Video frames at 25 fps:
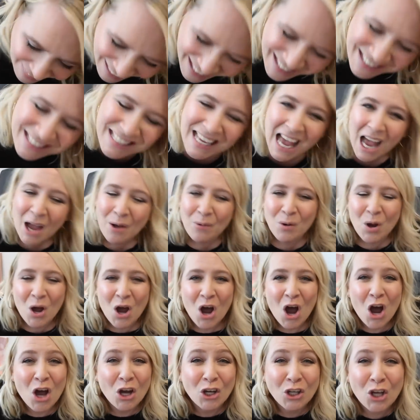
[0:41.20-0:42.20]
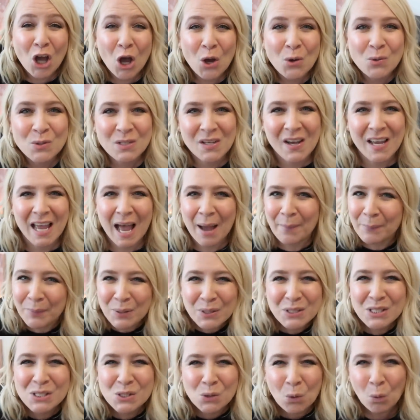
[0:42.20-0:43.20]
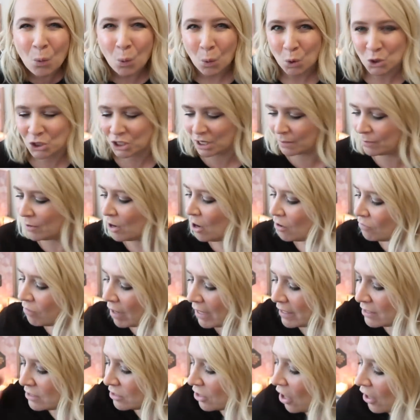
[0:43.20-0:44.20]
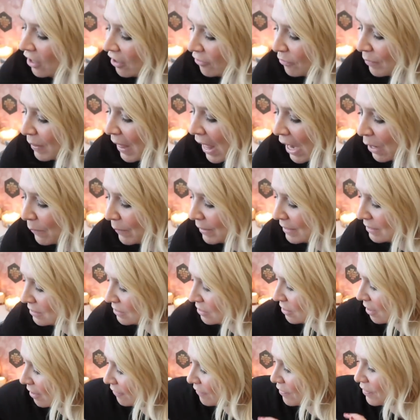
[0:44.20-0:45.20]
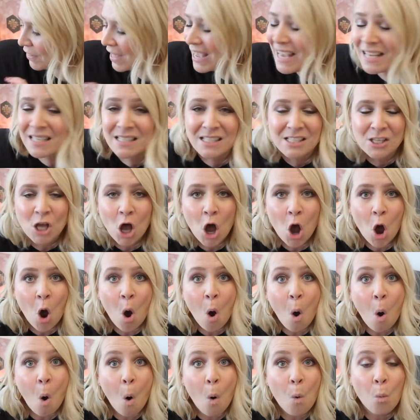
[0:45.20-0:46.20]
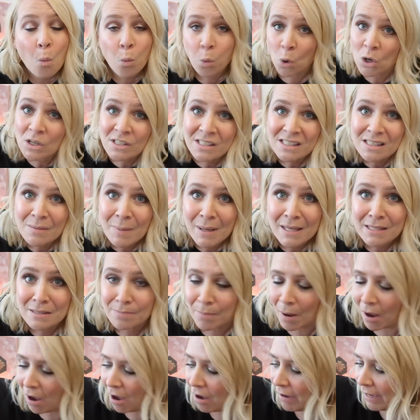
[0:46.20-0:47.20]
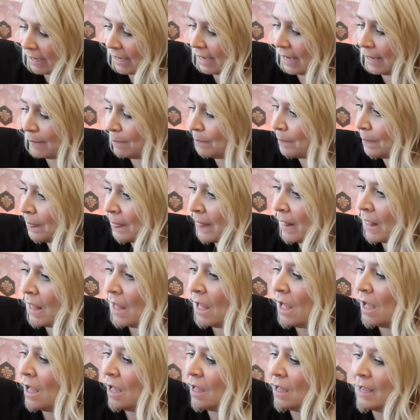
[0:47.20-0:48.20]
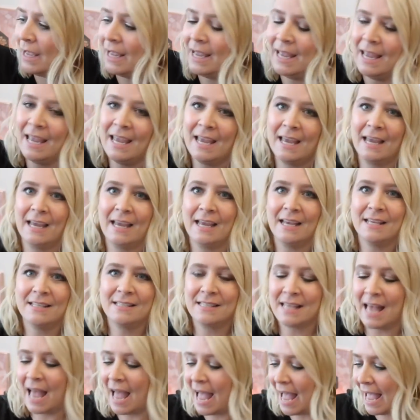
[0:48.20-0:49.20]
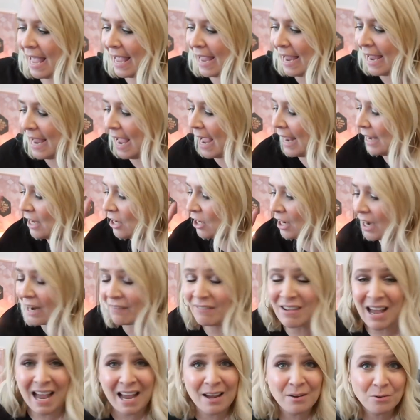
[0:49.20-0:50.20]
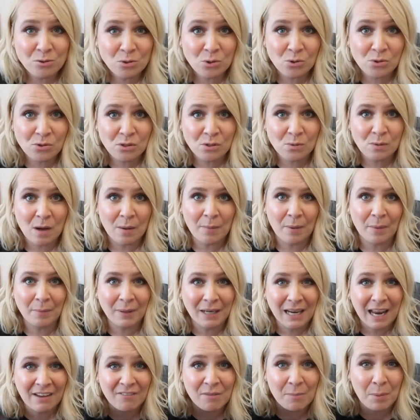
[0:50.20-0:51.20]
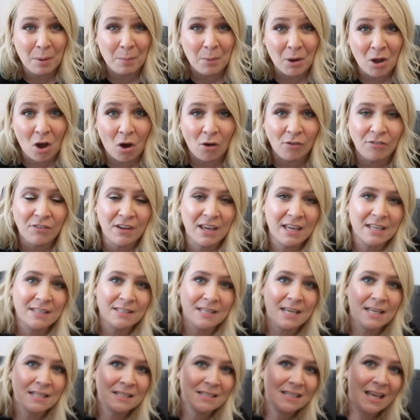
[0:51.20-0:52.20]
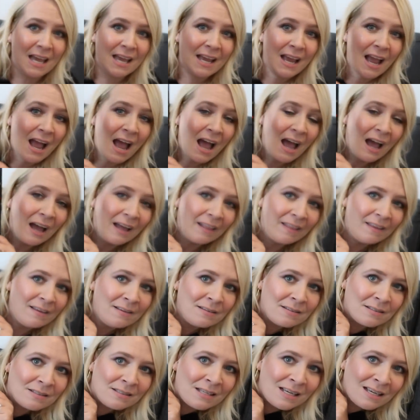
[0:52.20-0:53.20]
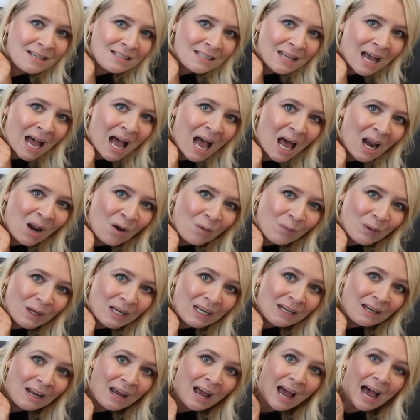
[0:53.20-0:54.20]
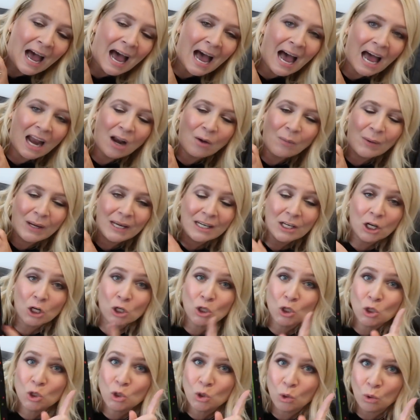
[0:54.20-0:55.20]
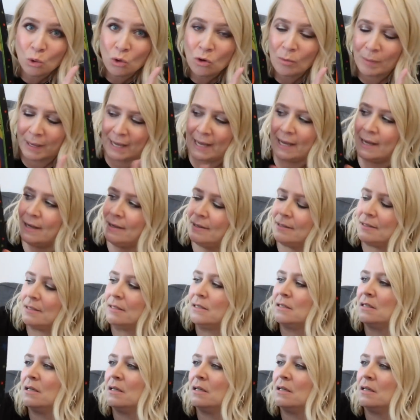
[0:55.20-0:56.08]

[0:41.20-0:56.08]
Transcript: That's how cozy I am, because it's autumn. Right, starting off with the Halloween stuff. This was the best bargain. It is a, and you can have it outdoors as well, but I'm gonna have it by my office. It's a, this is Halloween, Halloween doormat.